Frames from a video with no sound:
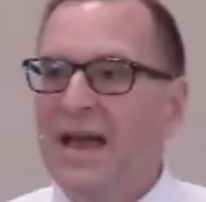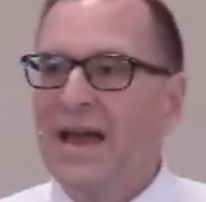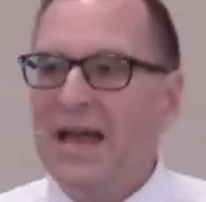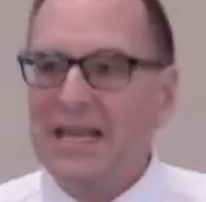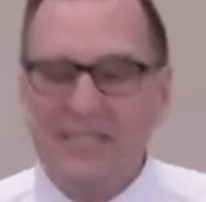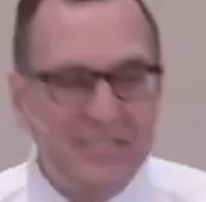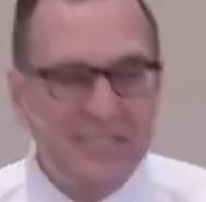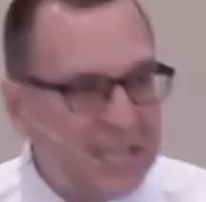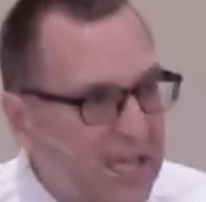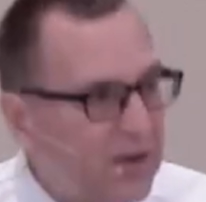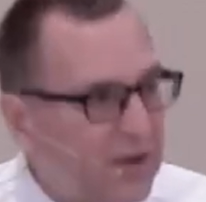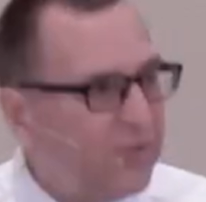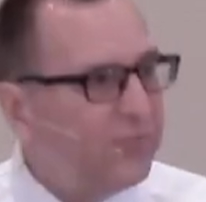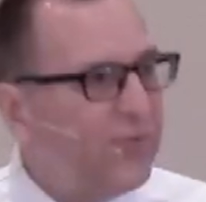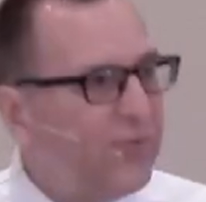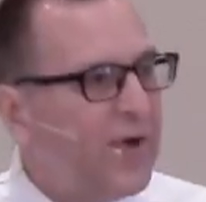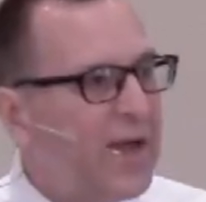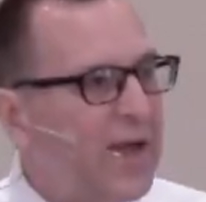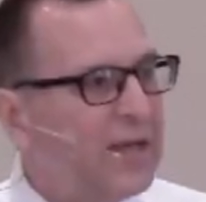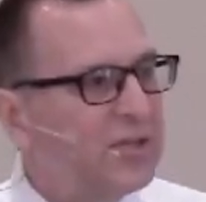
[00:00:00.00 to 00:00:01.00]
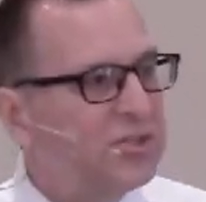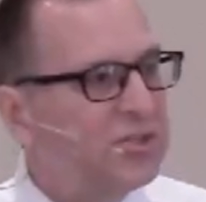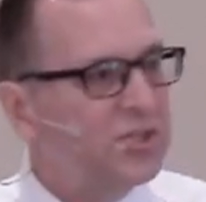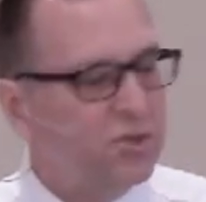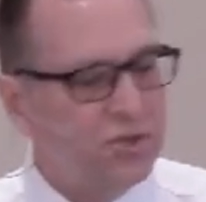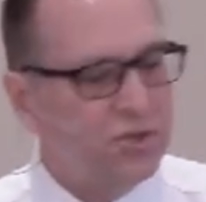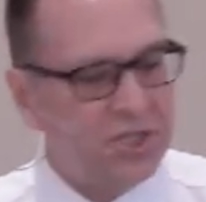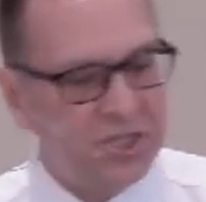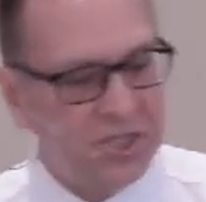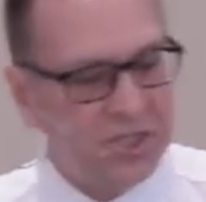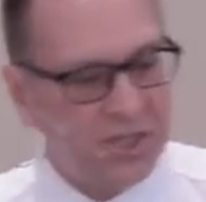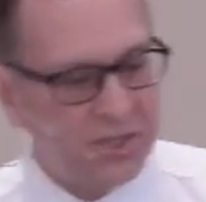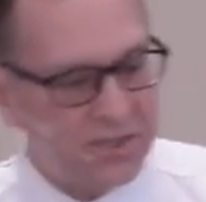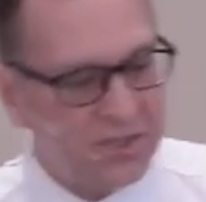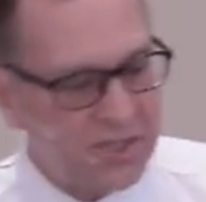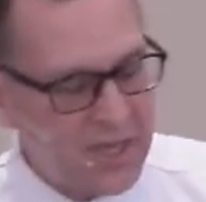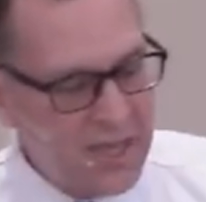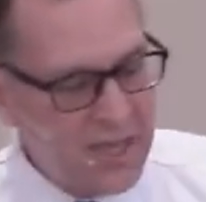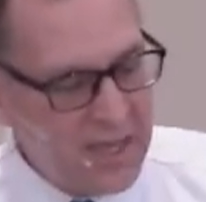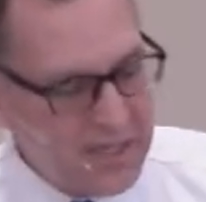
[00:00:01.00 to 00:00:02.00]
identified as
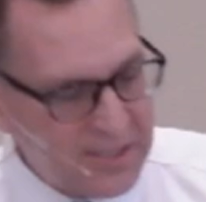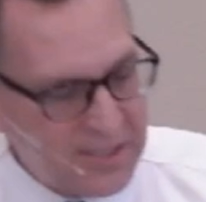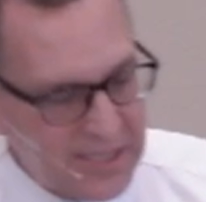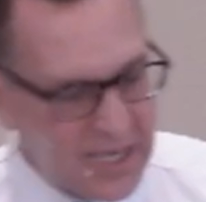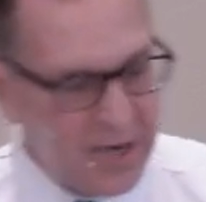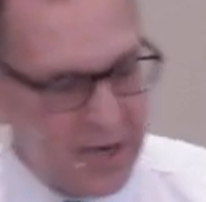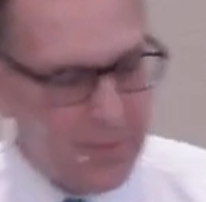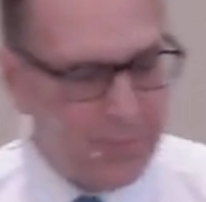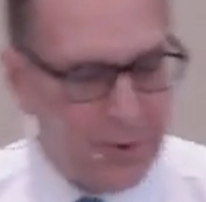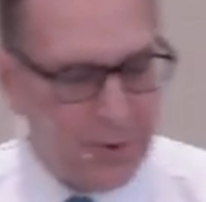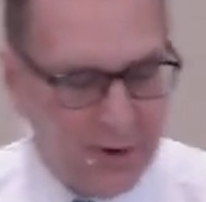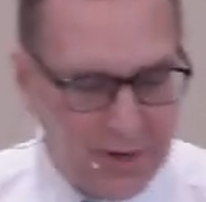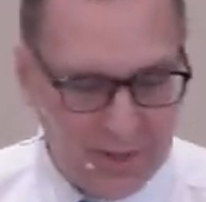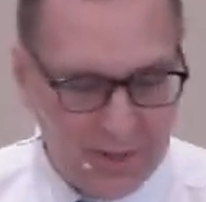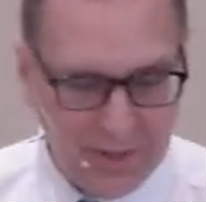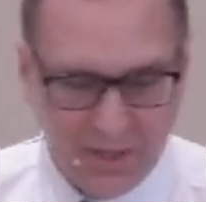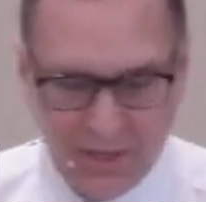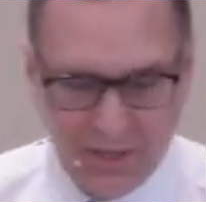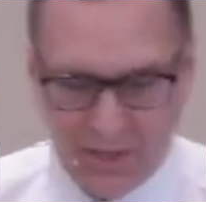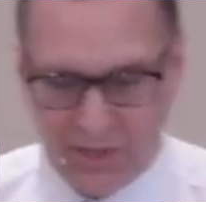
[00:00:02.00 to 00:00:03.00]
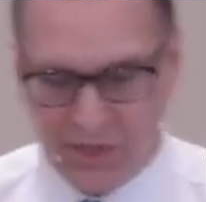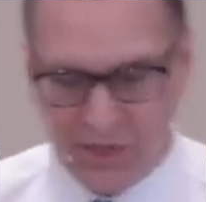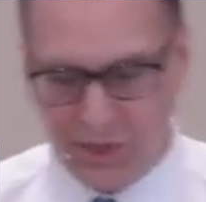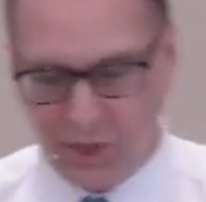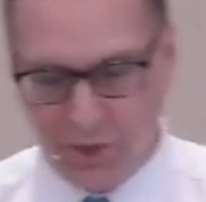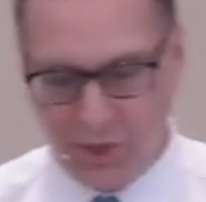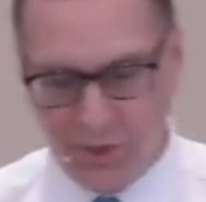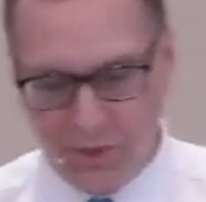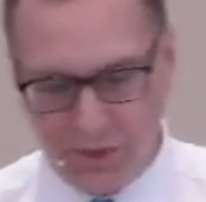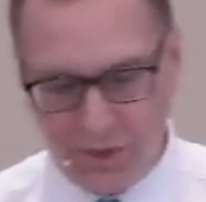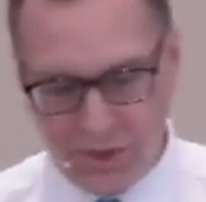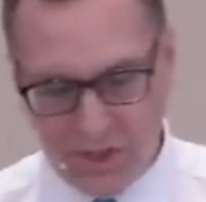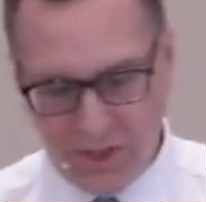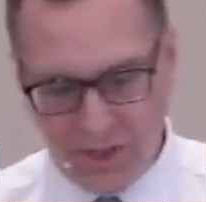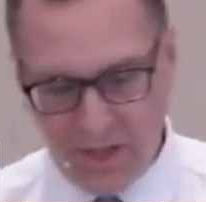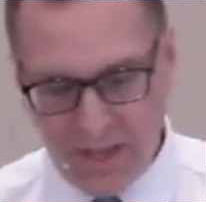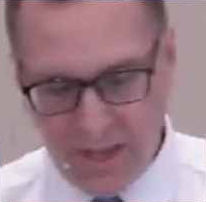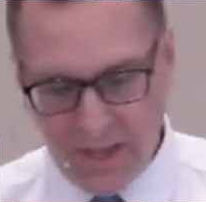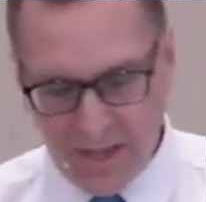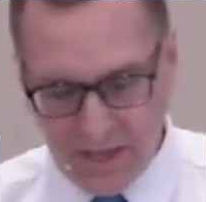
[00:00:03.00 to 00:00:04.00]
Christians, set apart in His church
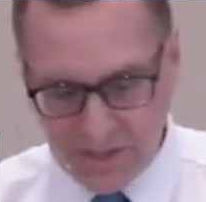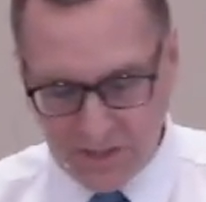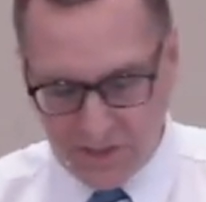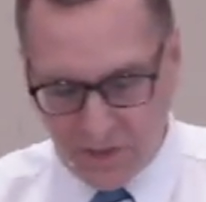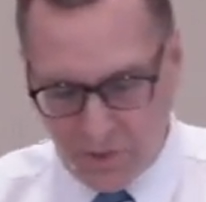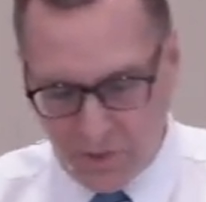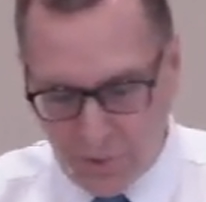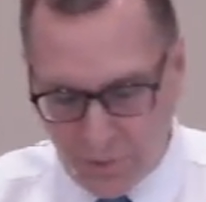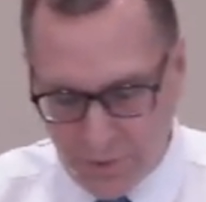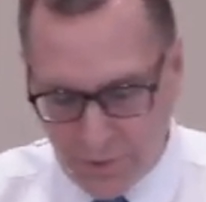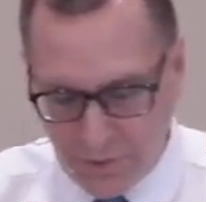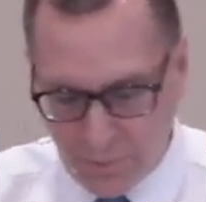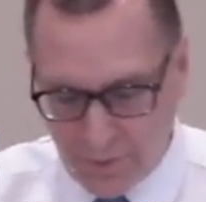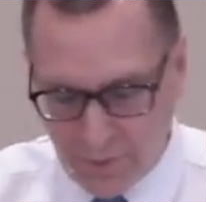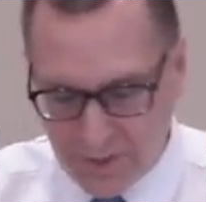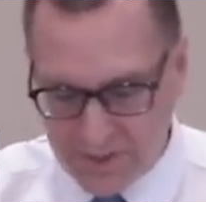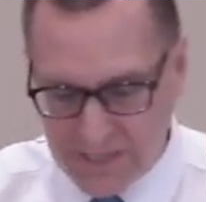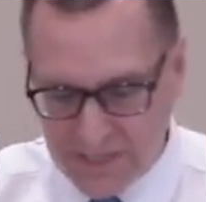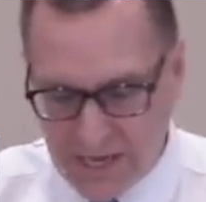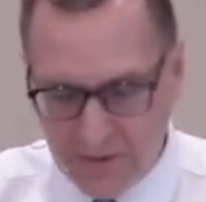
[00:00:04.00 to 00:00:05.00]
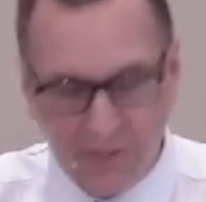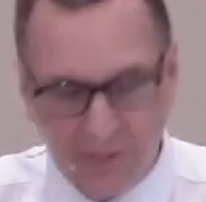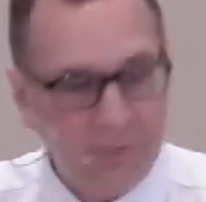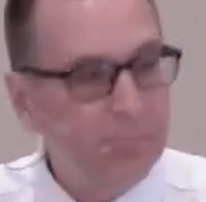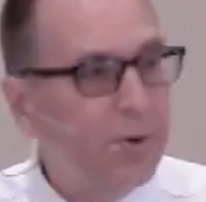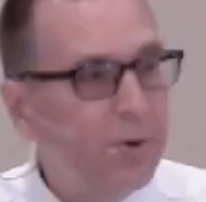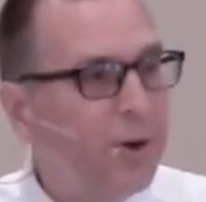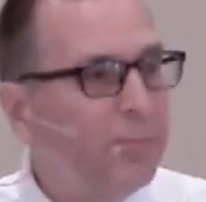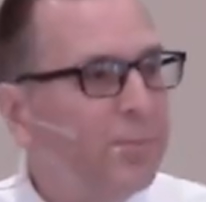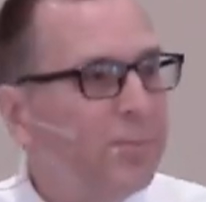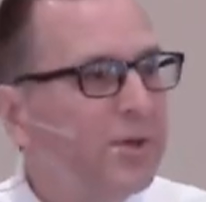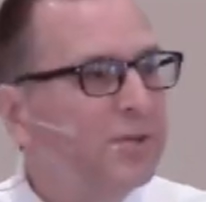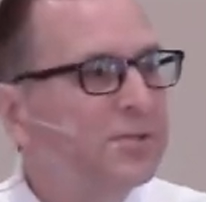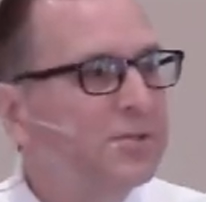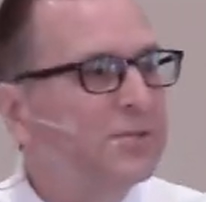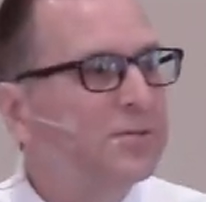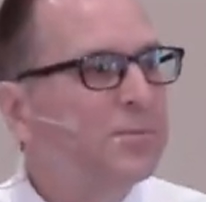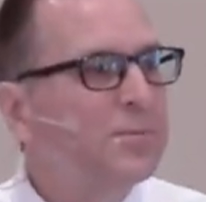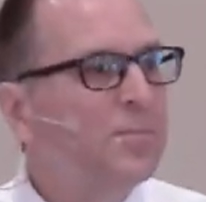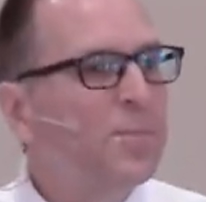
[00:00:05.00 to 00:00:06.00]
as the Lord works out His
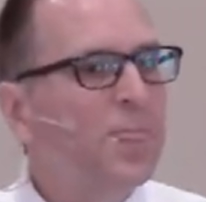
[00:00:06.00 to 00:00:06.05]
purpose.